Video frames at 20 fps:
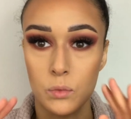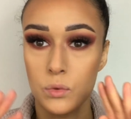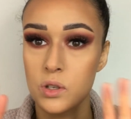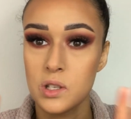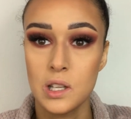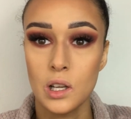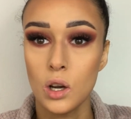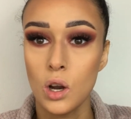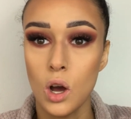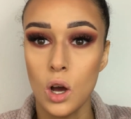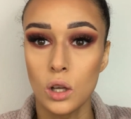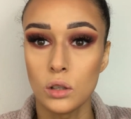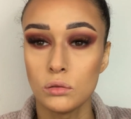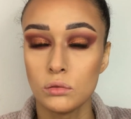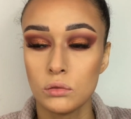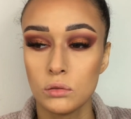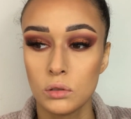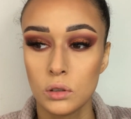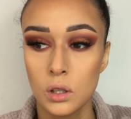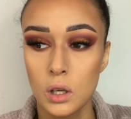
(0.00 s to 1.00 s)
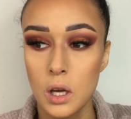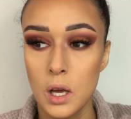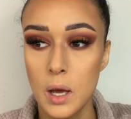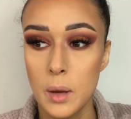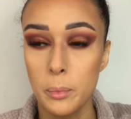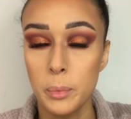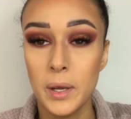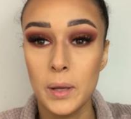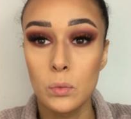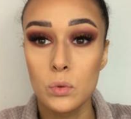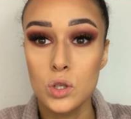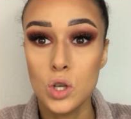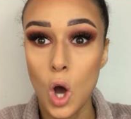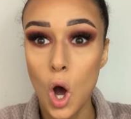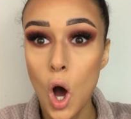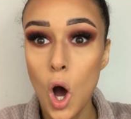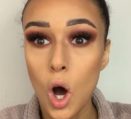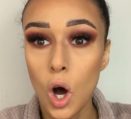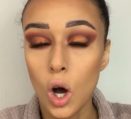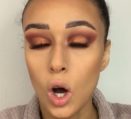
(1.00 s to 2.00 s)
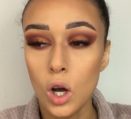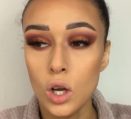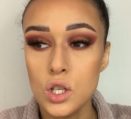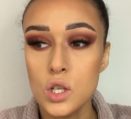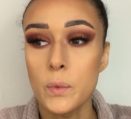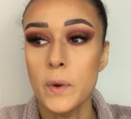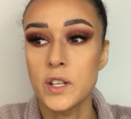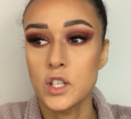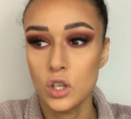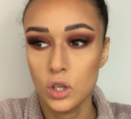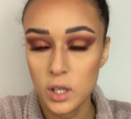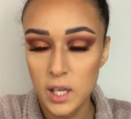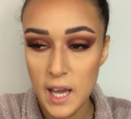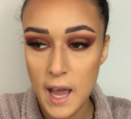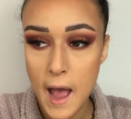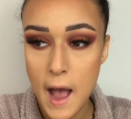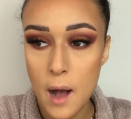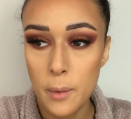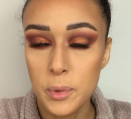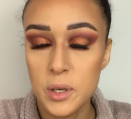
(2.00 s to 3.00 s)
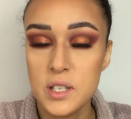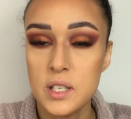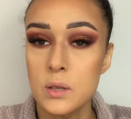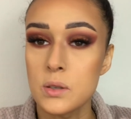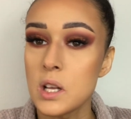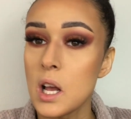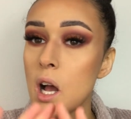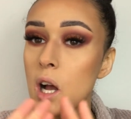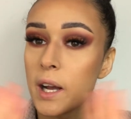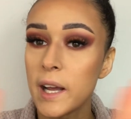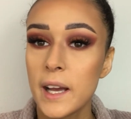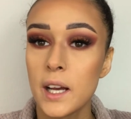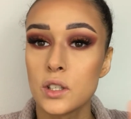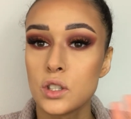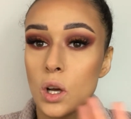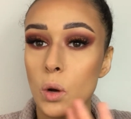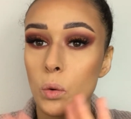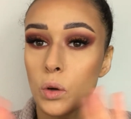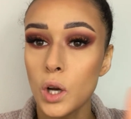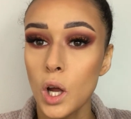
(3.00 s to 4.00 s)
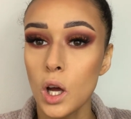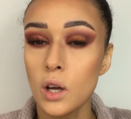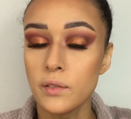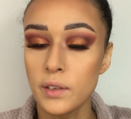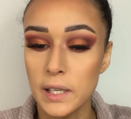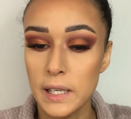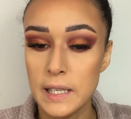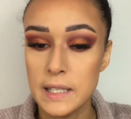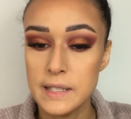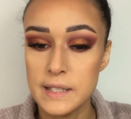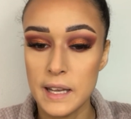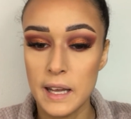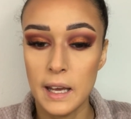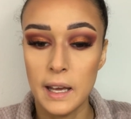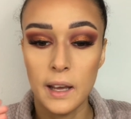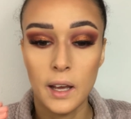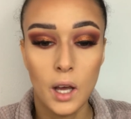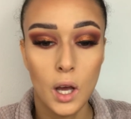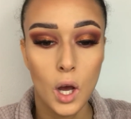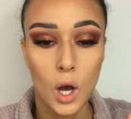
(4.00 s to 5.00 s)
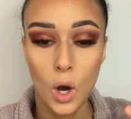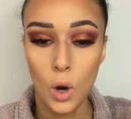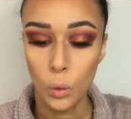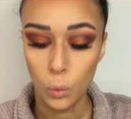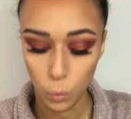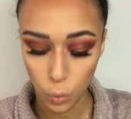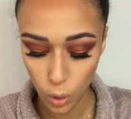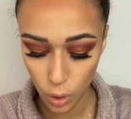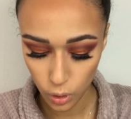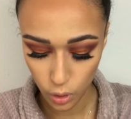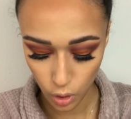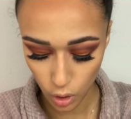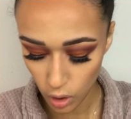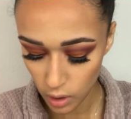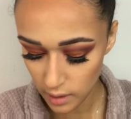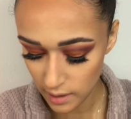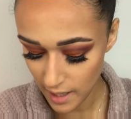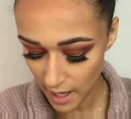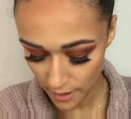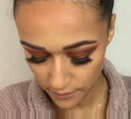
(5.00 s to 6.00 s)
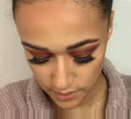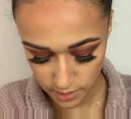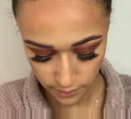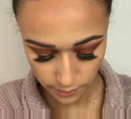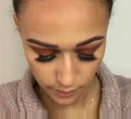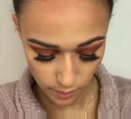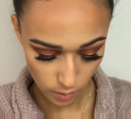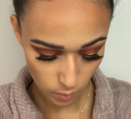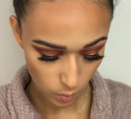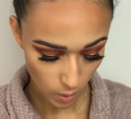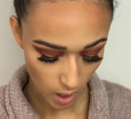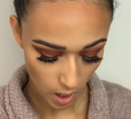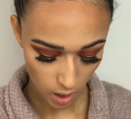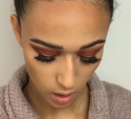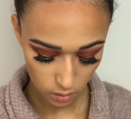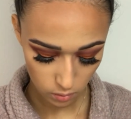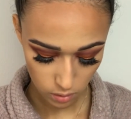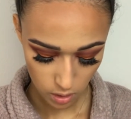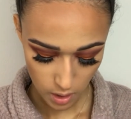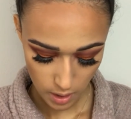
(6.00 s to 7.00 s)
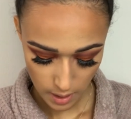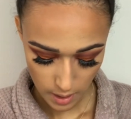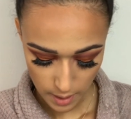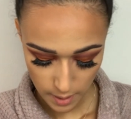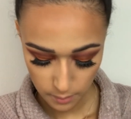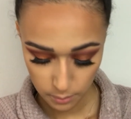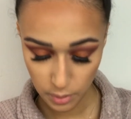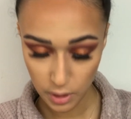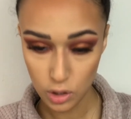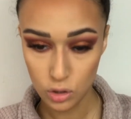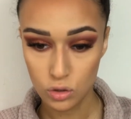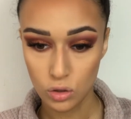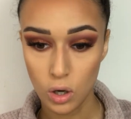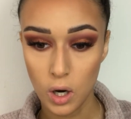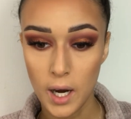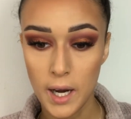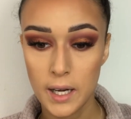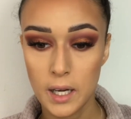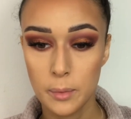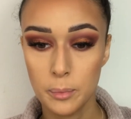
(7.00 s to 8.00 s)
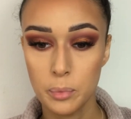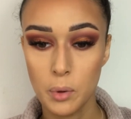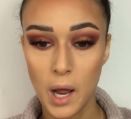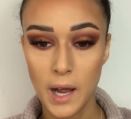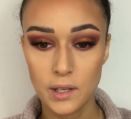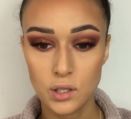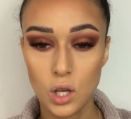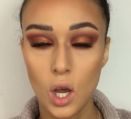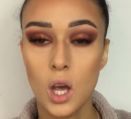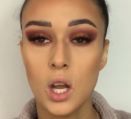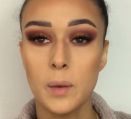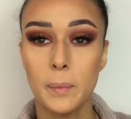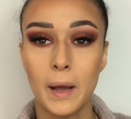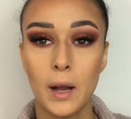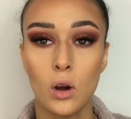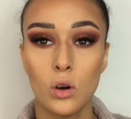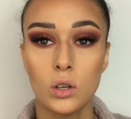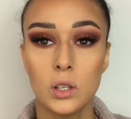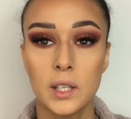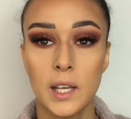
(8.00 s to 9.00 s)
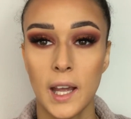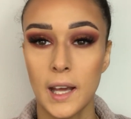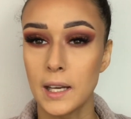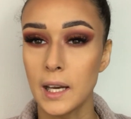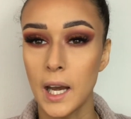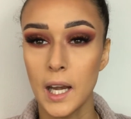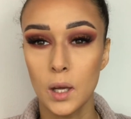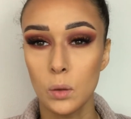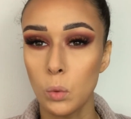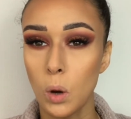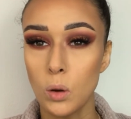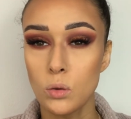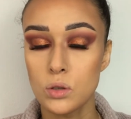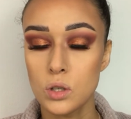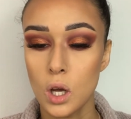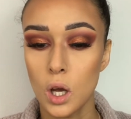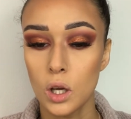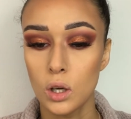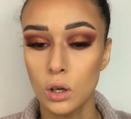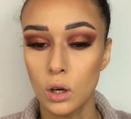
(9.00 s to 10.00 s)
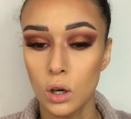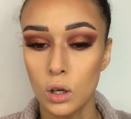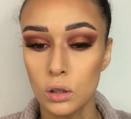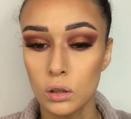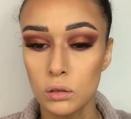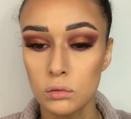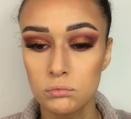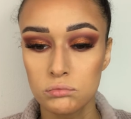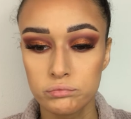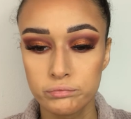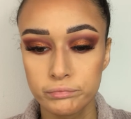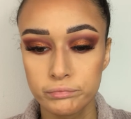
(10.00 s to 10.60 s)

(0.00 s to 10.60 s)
it was still on. But it was hot, so I took it out because I was like, okay, I don't want to overheat it, whatnot. Left it for a while. Been trying to, like, turn it back on again, and it won't turn on.